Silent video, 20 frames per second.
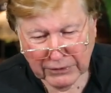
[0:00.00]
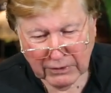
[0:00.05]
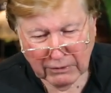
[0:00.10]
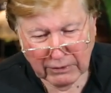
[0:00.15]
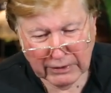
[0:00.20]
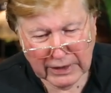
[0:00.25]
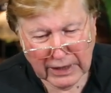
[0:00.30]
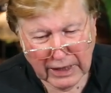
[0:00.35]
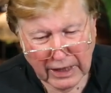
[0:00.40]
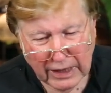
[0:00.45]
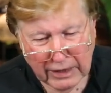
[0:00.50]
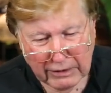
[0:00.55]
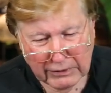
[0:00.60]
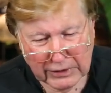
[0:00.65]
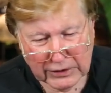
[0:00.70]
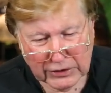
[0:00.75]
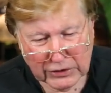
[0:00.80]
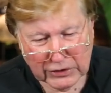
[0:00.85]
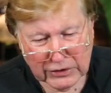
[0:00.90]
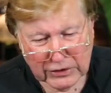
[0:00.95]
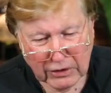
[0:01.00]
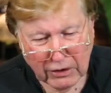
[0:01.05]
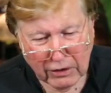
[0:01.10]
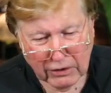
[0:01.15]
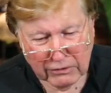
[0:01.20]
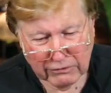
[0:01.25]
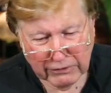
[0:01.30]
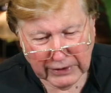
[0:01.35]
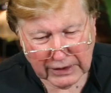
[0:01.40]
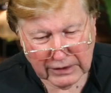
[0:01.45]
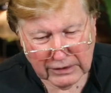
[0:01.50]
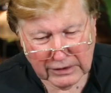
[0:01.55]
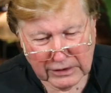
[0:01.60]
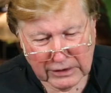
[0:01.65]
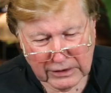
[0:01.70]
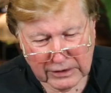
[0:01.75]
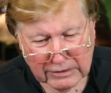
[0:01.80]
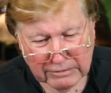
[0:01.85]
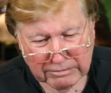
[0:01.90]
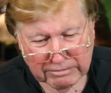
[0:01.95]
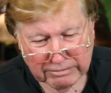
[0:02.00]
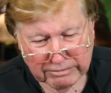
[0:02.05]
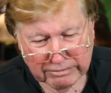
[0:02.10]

when the Irish convicts,